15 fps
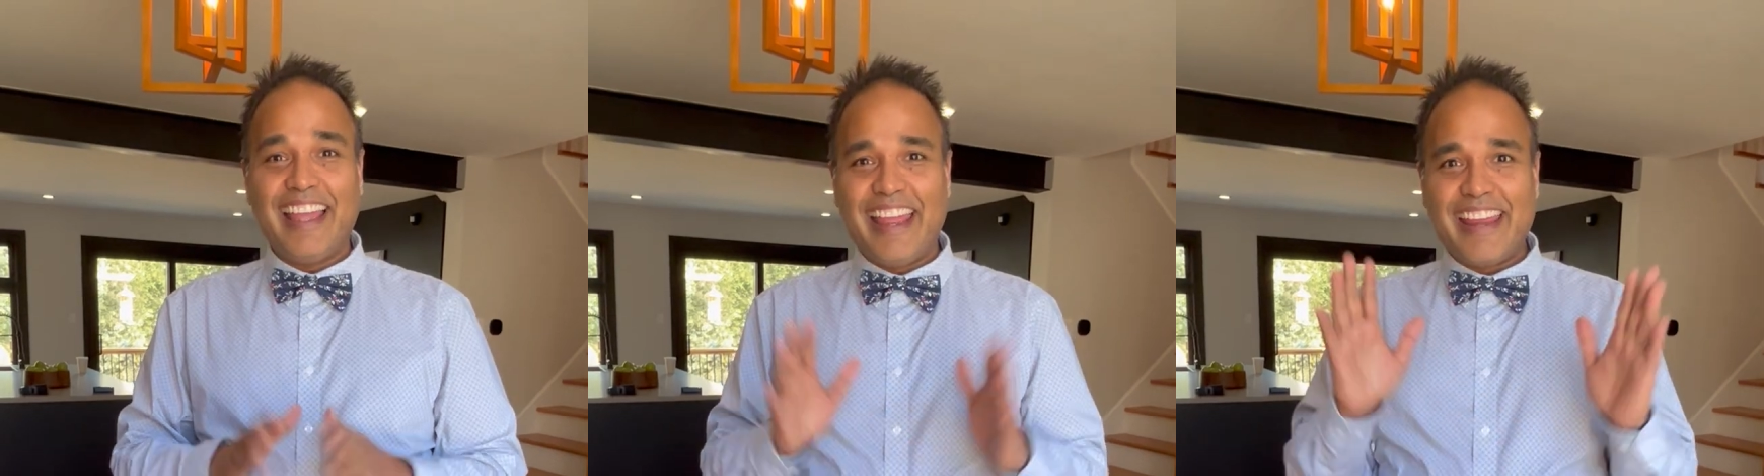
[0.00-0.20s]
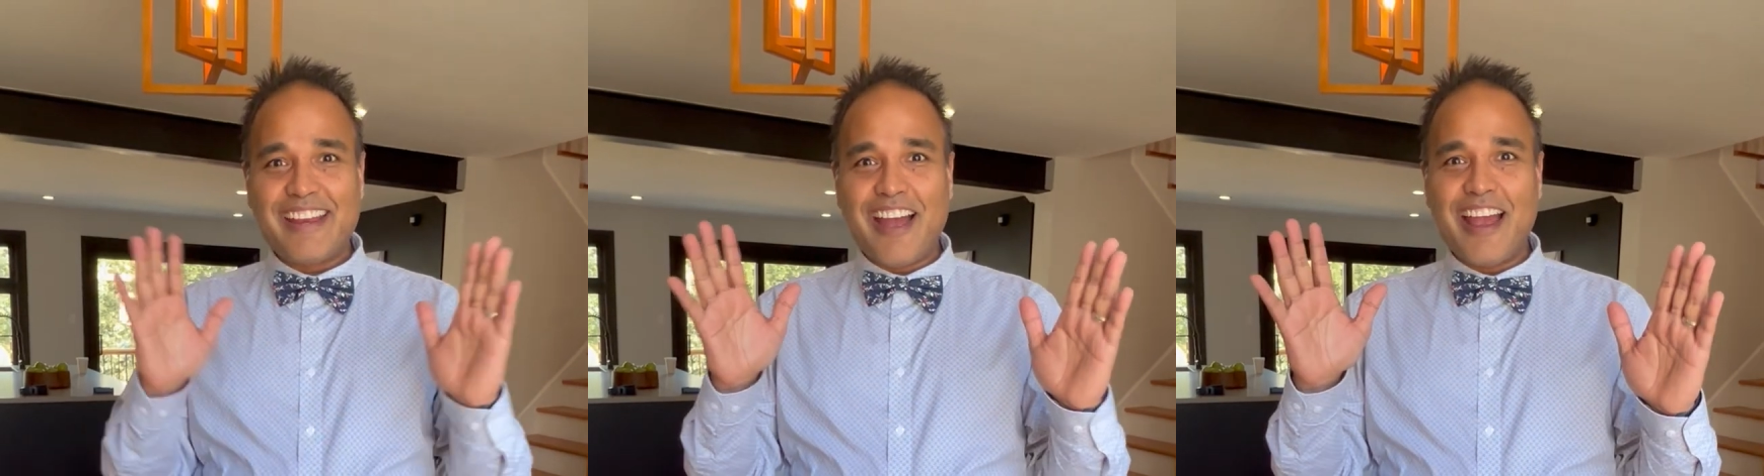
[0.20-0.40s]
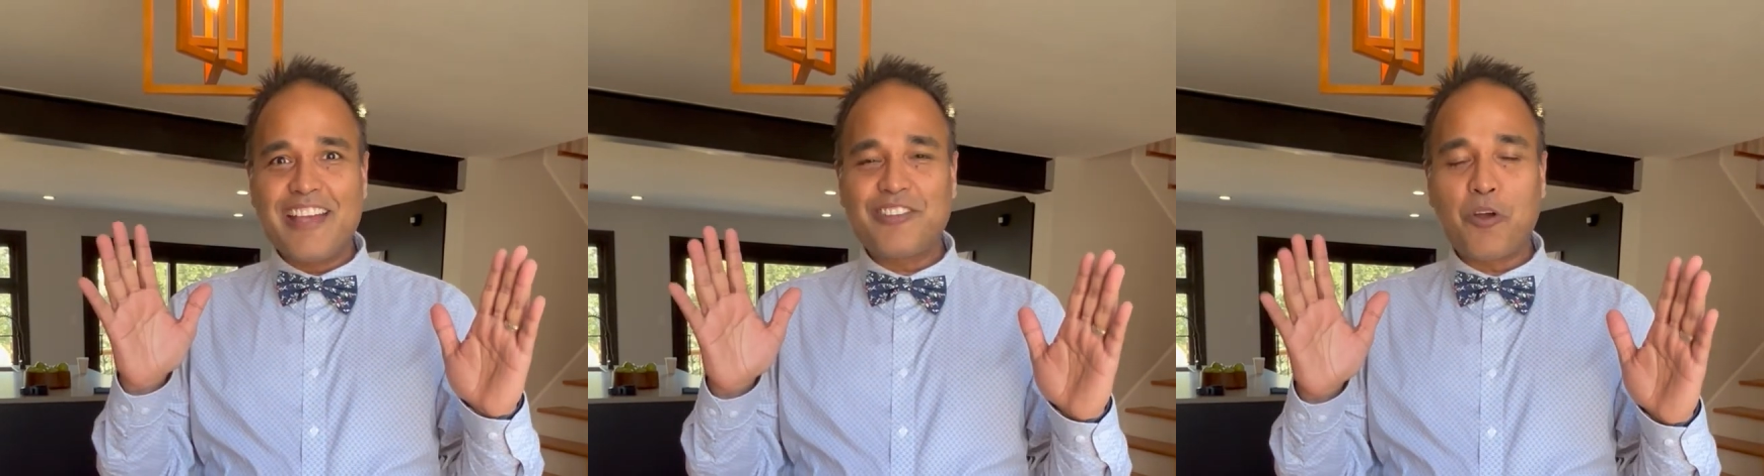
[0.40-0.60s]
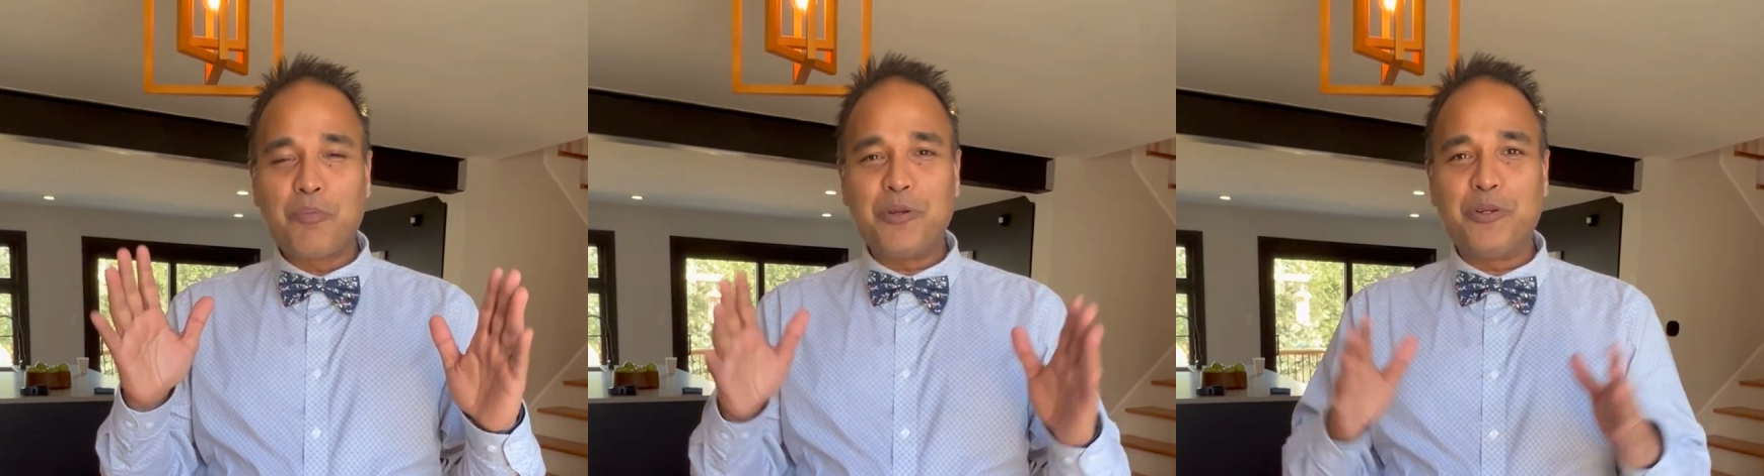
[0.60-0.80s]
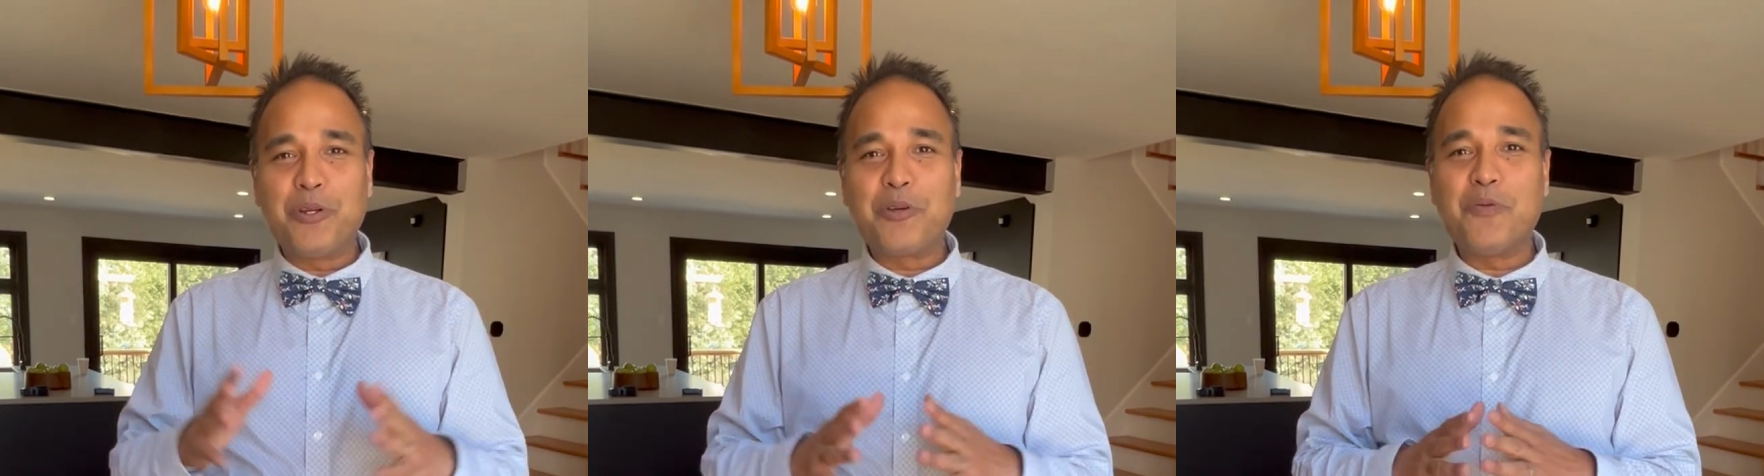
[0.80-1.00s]
Hey guys, hope
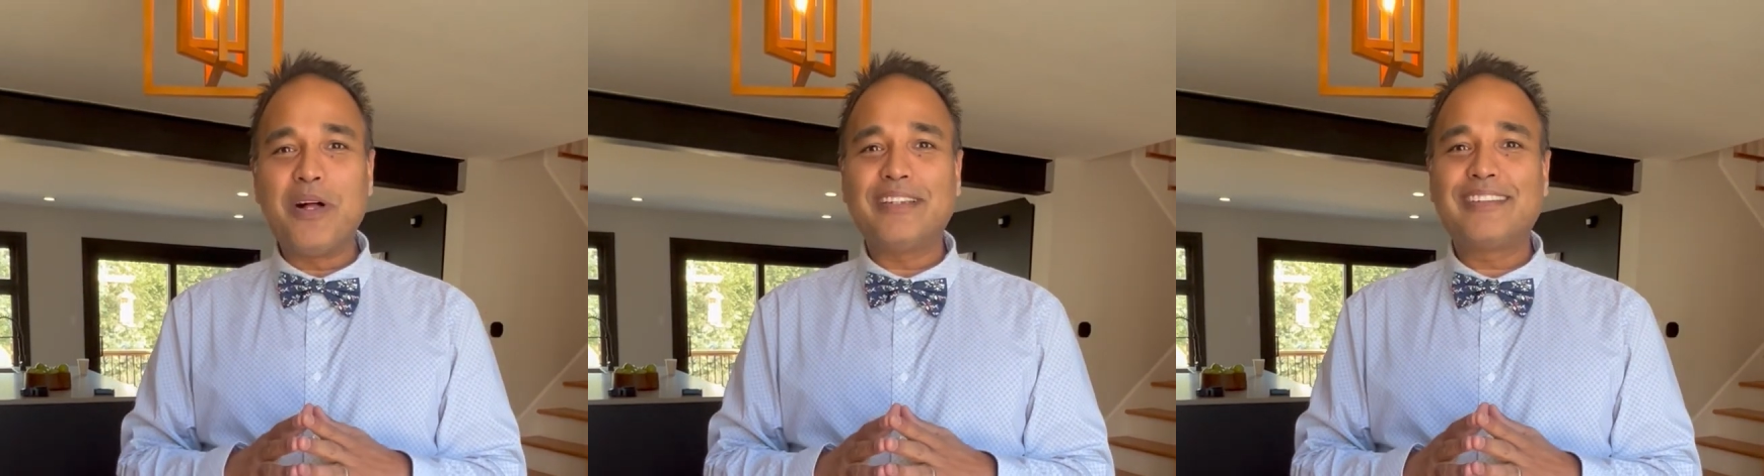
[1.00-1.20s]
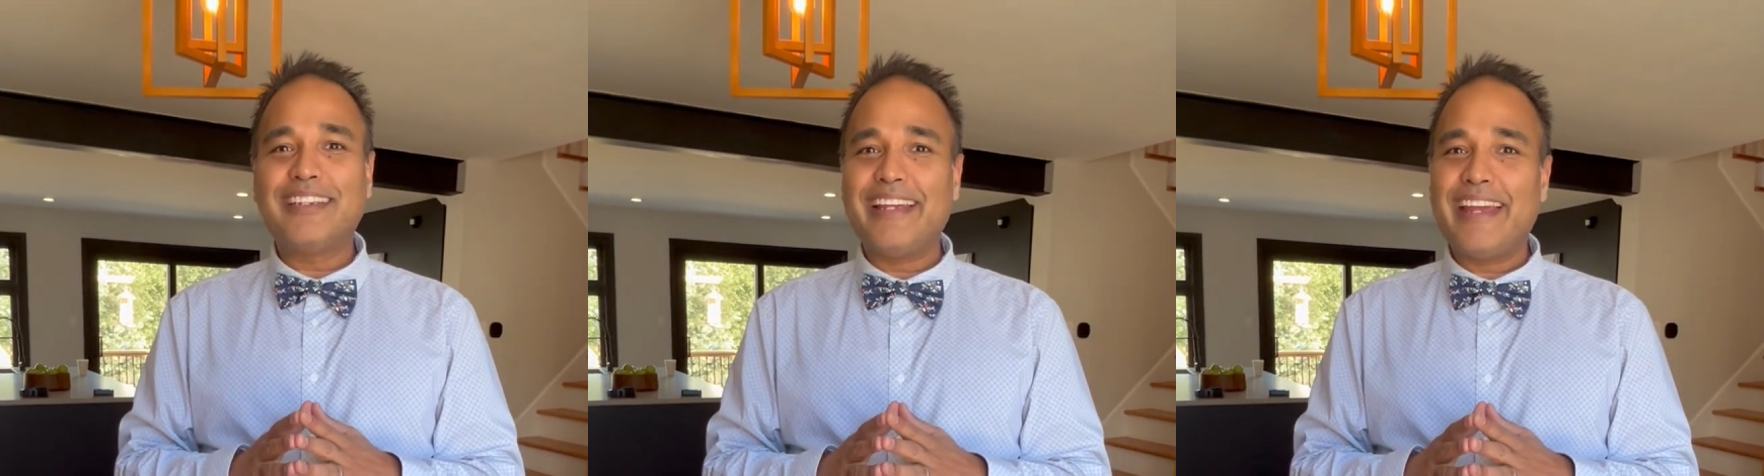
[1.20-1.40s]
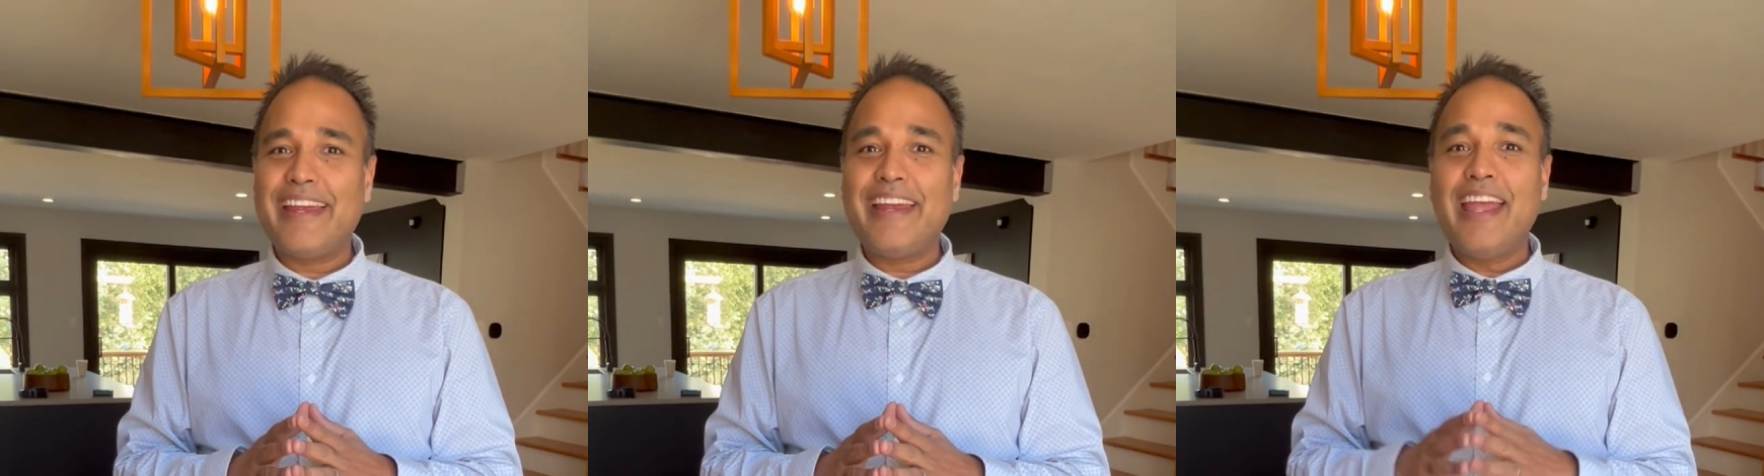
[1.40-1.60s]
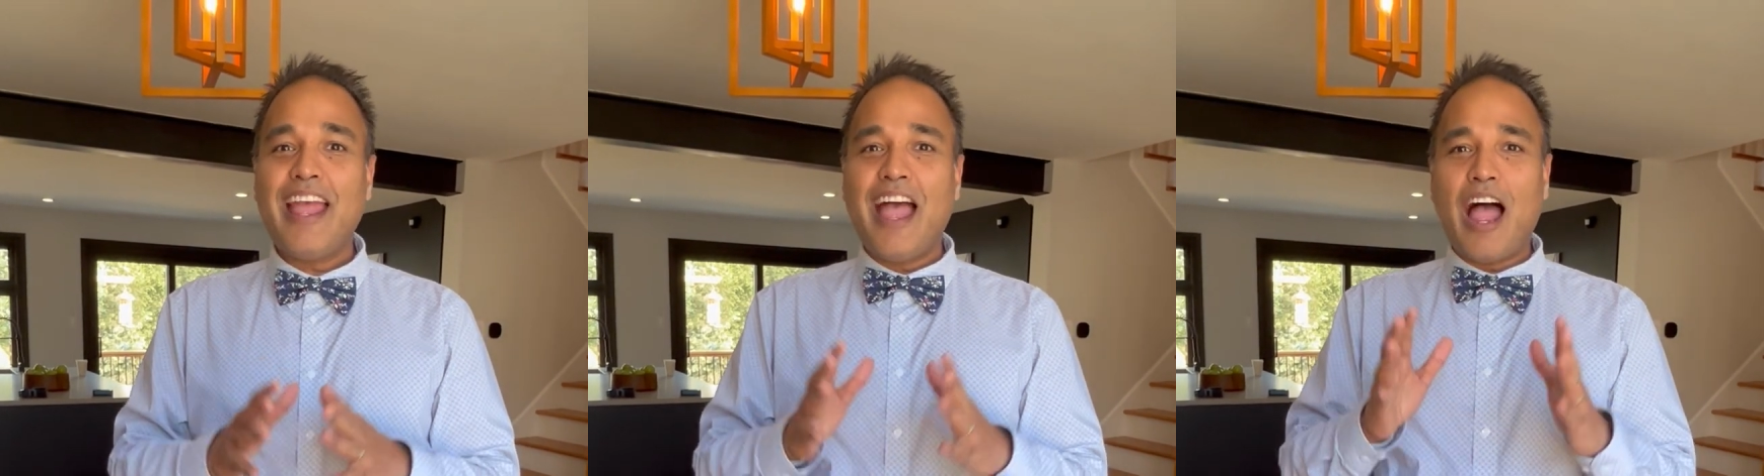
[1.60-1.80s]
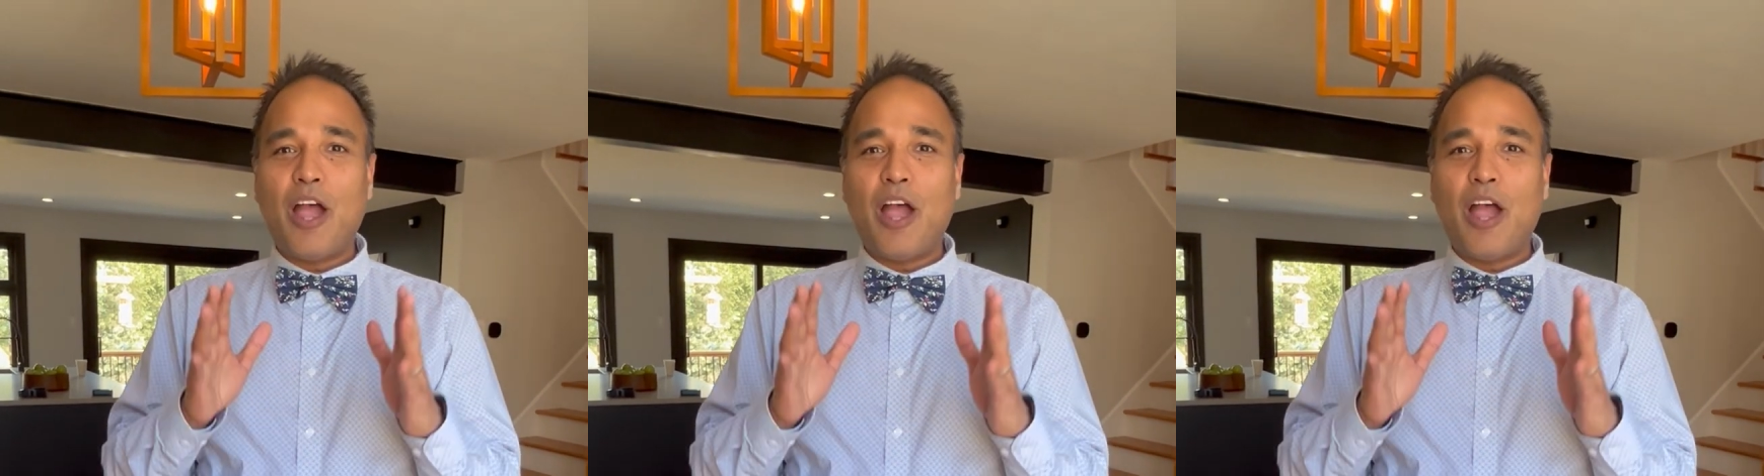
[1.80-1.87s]
you're doing well today.